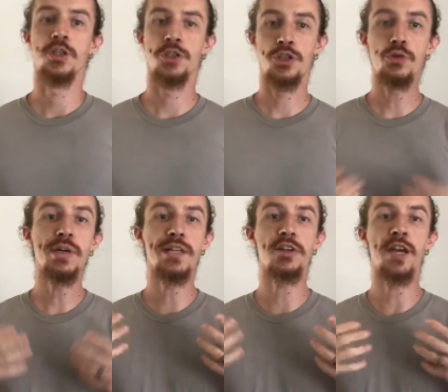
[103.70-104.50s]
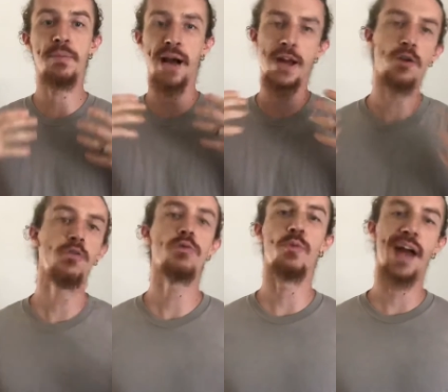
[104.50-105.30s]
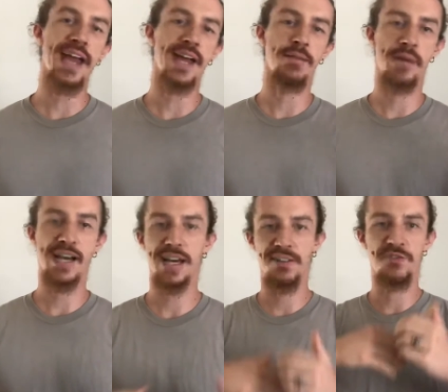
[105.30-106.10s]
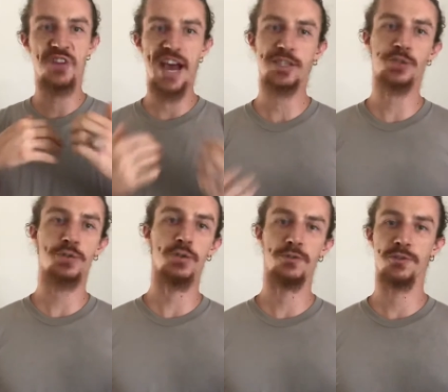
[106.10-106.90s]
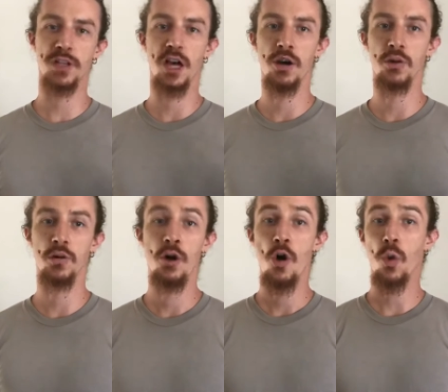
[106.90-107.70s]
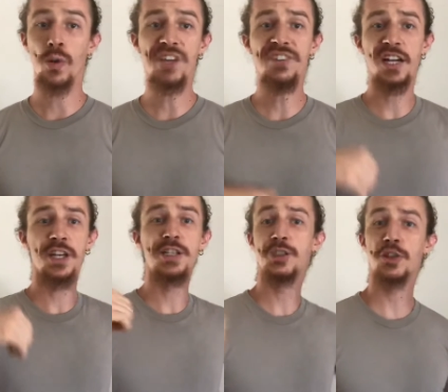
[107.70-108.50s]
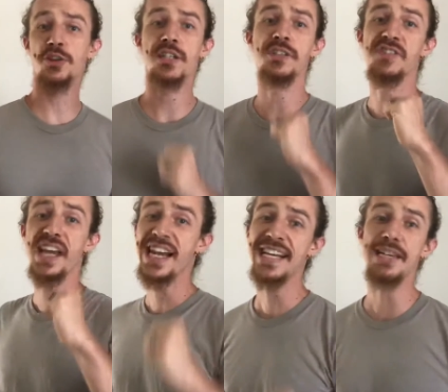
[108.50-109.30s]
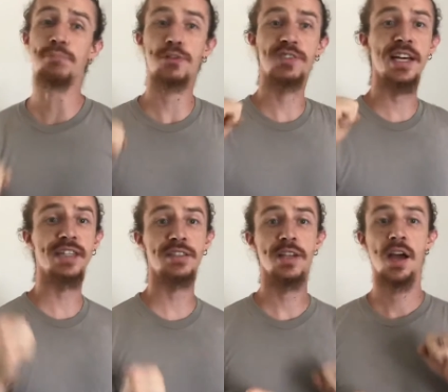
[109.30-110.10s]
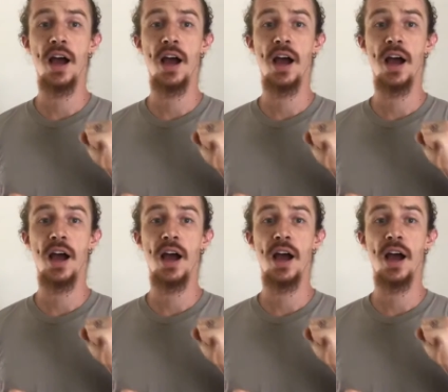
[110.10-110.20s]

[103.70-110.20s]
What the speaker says: do it my own way, my kind of natural flow, or even an endurance 80%,